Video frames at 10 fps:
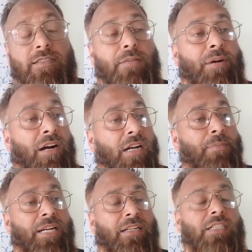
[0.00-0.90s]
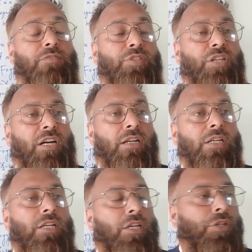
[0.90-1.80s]
some hard metals which are
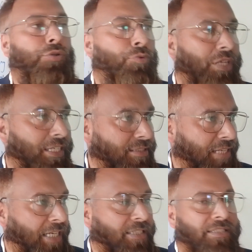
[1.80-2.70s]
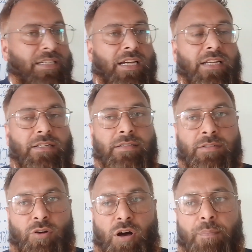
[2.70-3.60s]
known as
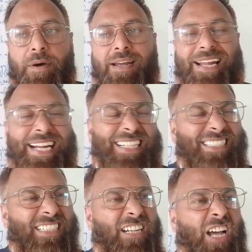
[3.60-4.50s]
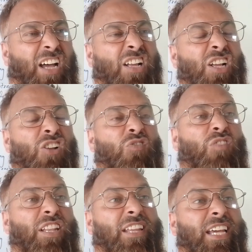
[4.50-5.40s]
tungsten, copper, etc.,
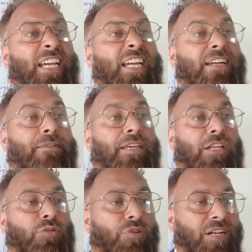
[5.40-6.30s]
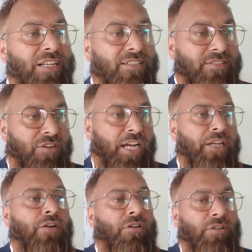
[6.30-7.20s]
when the cathode rays
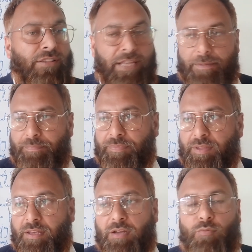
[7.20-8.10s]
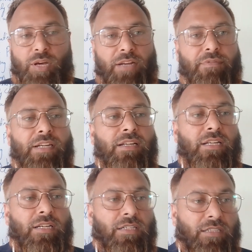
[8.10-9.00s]
strike on them, whenever
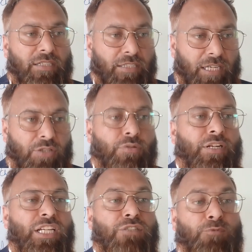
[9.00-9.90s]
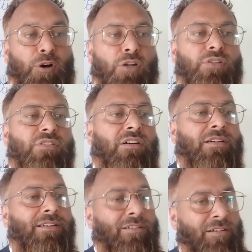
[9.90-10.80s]
cathode rays follows
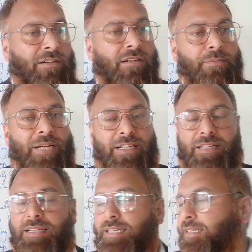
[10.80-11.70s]
on a hard metal,